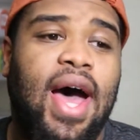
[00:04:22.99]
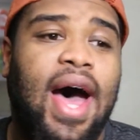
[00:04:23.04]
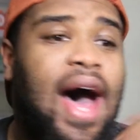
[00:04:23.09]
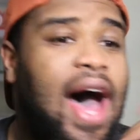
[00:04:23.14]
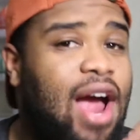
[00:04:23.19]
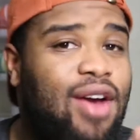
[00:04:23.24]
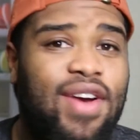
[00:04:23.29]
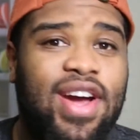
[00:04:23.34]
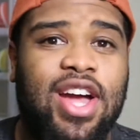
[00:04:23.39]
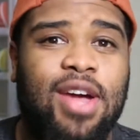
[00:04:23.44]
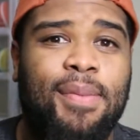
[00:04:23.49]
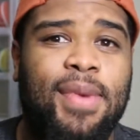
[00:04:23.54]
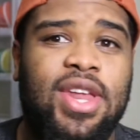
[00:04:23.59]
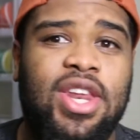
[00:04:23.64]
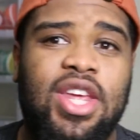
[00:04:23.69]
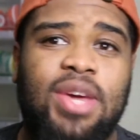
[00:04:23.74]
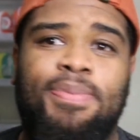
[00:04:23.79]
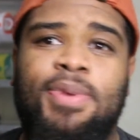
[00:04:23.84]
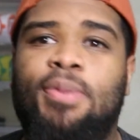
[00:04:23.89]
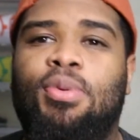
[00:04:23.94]
I recommend
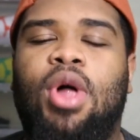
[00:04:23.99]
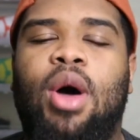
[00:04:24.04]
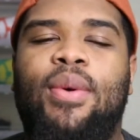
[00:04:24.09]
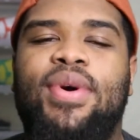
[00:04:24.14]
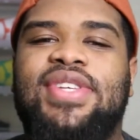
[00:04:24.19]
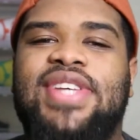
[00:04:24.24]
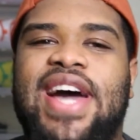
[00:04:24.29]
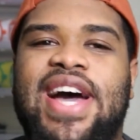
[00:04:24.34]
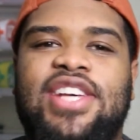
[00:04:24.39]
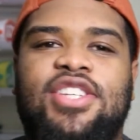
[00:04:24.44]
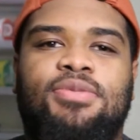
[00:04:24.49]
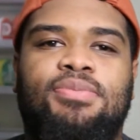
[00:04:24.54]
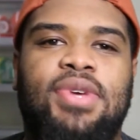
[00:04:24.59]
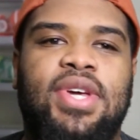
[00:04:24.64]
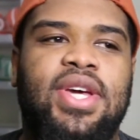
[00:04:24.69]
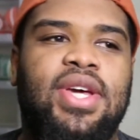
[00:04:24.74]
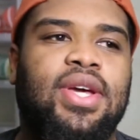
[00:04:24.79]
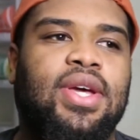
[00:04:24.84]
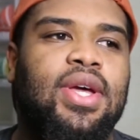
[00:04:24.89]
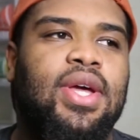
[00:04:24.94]
it. People always ask
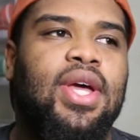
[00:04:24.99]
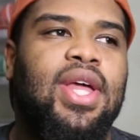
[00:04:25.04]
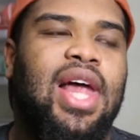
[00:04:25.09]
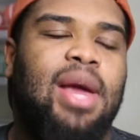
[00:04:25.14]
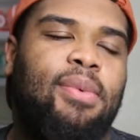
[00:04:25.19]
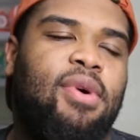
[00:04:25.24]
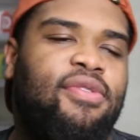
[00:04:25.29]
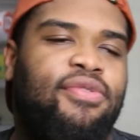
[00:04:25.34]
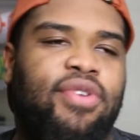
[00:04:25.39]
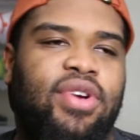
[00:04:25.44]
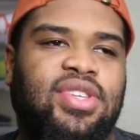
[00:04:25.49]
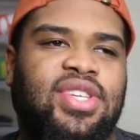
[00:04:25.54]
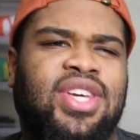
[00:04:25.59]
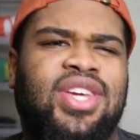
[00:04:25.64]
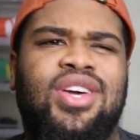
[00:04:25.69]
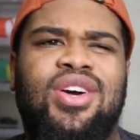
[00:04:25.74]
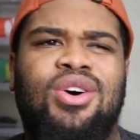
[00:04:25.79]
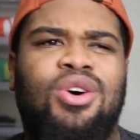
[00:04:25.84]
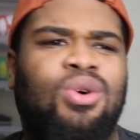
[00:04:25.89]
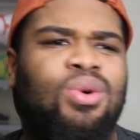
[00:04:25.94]
me, like, my friends, like,
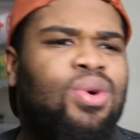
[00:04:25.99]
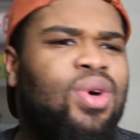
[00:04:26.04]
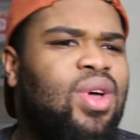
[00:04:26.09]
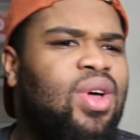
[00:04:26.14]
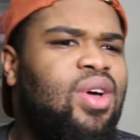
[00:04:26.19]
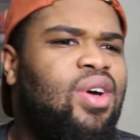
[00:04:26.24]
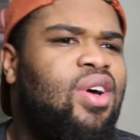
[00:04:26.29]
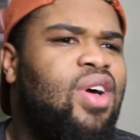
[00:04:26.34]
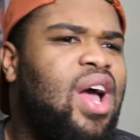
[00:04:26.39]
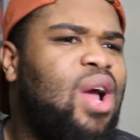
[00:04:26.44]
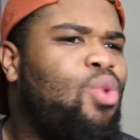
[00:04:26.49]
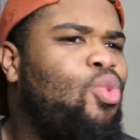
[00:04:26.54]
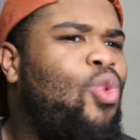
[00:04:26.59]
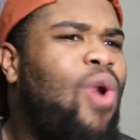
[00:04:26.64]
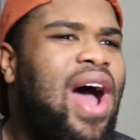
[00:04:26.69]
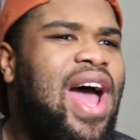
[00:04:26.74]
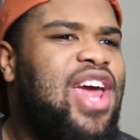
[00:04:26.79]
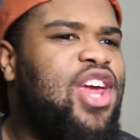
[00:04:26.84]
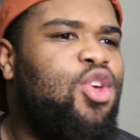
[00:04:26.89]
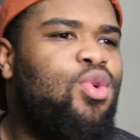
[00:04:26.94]
yo, like,
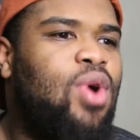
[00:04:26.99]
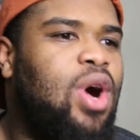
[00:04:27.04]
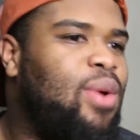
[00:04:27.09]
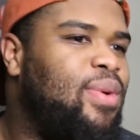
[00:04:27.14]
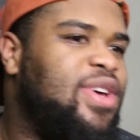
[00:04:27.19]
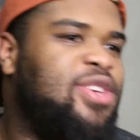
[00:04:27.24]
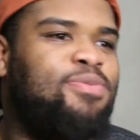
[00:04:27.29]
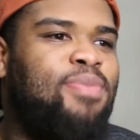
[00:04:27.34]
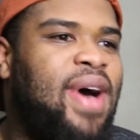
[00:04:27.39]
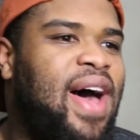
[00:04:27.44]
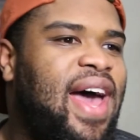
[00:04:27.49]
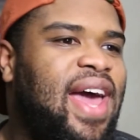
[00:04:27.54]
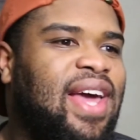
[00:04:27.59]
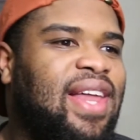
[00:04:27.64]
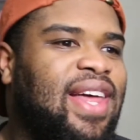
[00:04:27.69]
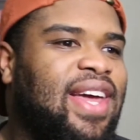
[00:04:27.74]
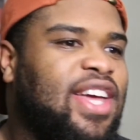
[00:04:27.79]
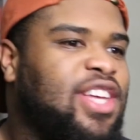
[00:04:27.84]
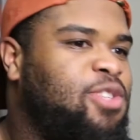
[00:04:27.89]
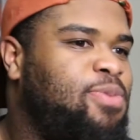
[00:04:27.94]
why are you always buying,
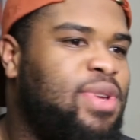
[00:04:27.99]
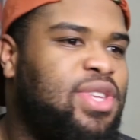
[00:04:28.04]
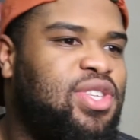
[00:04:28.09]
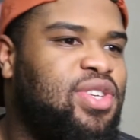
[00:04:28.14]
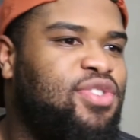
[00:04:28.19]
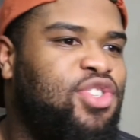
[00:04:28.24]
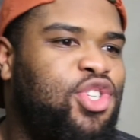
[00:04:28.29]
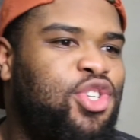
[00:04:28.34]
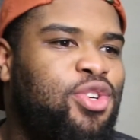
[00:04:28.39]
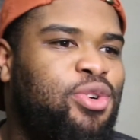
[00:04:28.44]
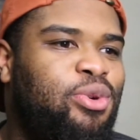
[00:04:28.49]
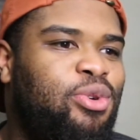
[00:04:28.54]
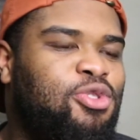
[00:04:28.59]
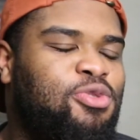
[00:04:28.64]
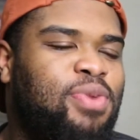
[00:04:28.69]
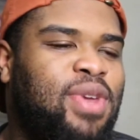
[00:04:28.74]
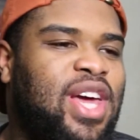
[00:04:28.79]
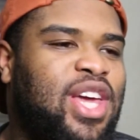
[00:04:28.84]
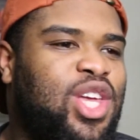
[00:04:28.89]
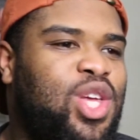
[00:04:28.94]
like, expensive shoes,
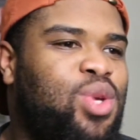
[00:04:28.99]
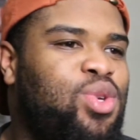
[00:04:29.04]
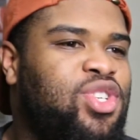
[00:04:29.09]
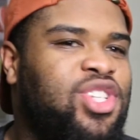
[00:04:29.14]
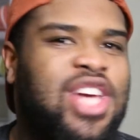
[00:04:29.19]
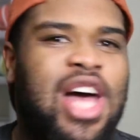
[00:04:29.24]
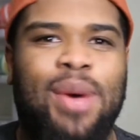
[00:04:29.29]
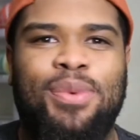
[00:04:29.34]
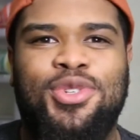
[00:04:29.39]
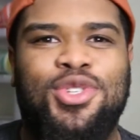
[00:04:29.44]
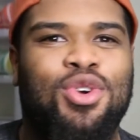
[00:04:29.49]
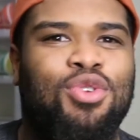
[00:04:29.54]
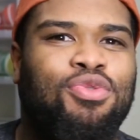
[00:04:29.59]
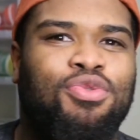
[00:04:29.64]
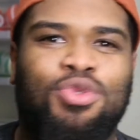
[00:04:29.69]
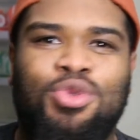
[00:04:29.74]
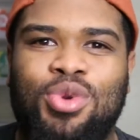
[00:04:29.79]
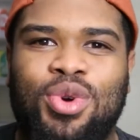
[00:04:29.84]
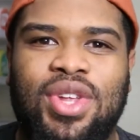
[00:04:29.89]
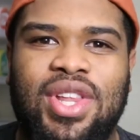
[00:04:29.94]
but, like, you shop so
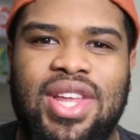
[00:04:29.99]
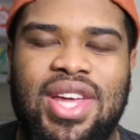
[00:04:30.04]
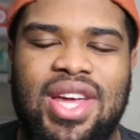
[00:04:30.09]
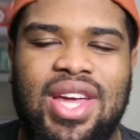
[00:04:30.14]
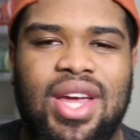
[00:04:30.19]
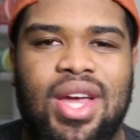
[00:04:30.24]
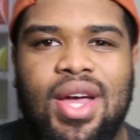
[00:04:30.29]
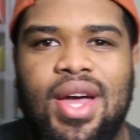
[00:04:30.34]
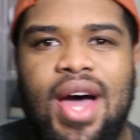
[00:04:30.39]
frugally?